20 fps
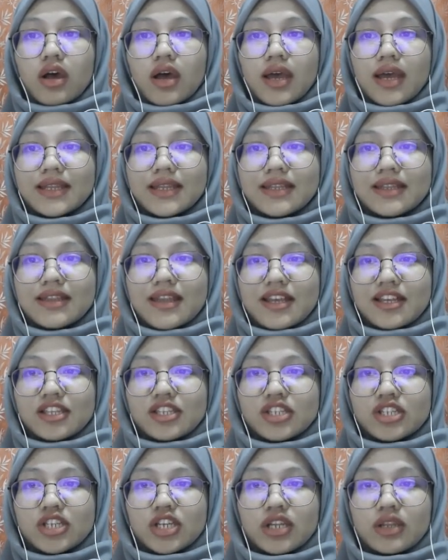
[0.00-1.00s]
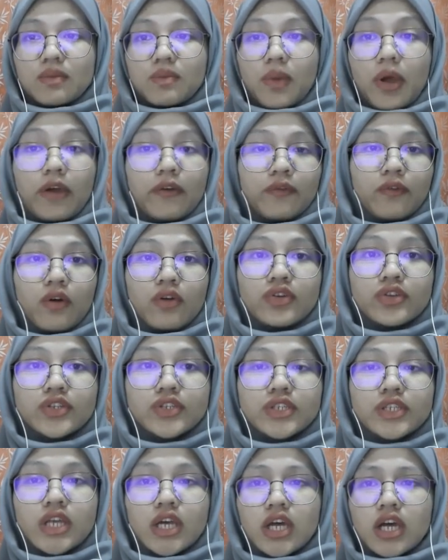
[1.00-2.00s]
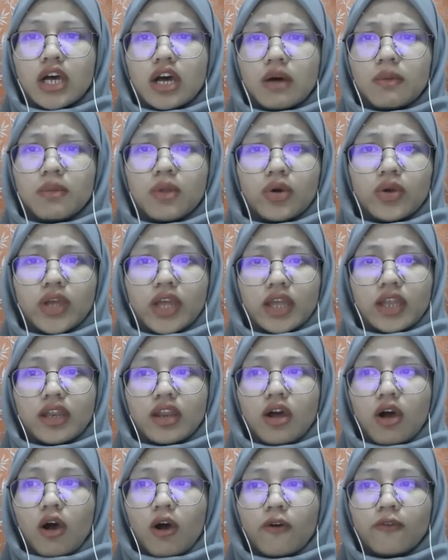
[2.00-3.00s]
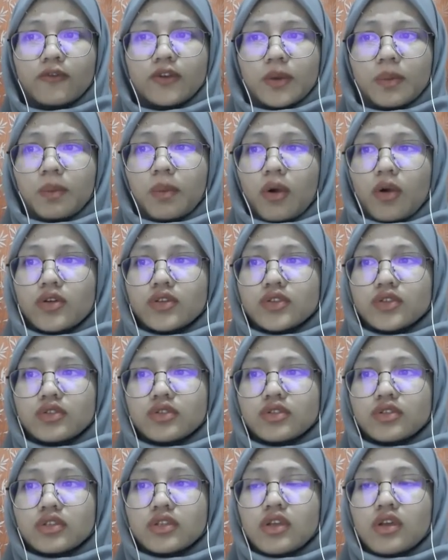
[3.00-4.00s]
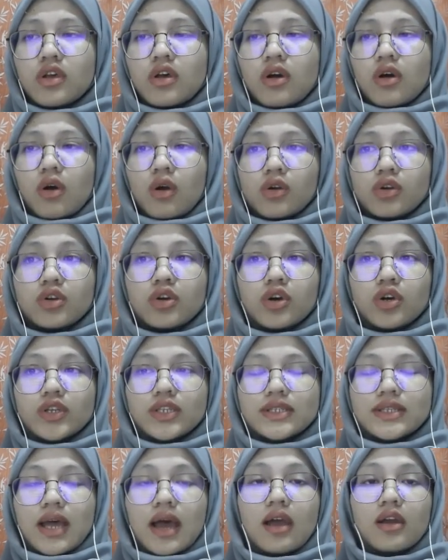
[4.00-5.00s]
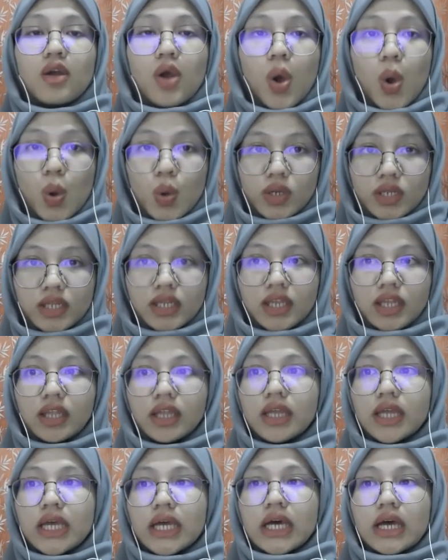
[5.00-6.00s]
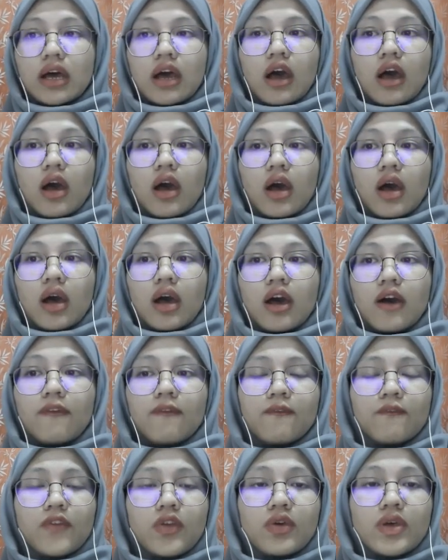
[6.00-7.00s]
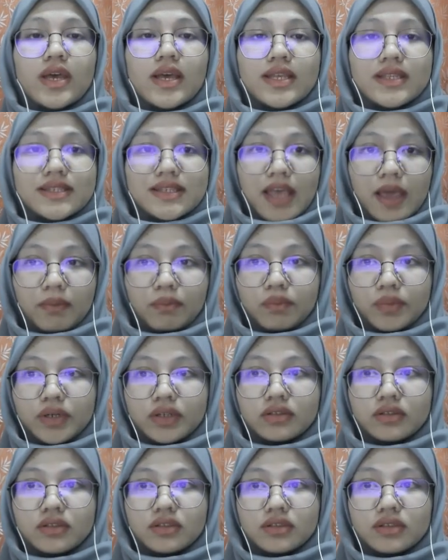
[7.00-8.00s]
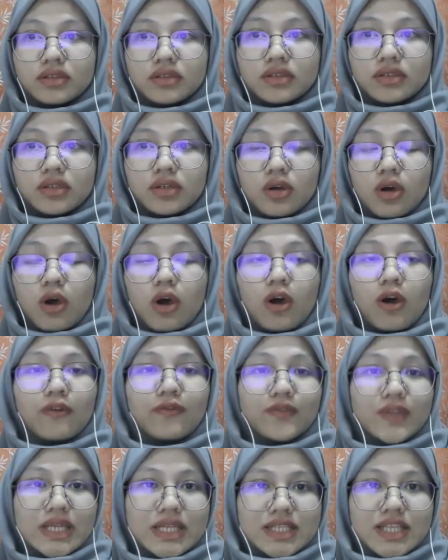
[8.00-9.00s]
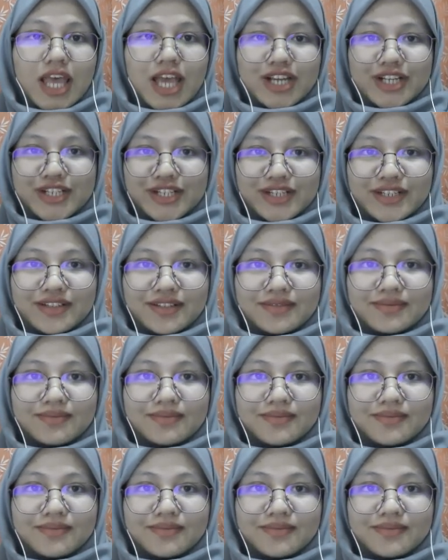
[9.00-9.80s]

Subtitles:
annexion by force, a blockade of the port or coast are only a few examples of this action.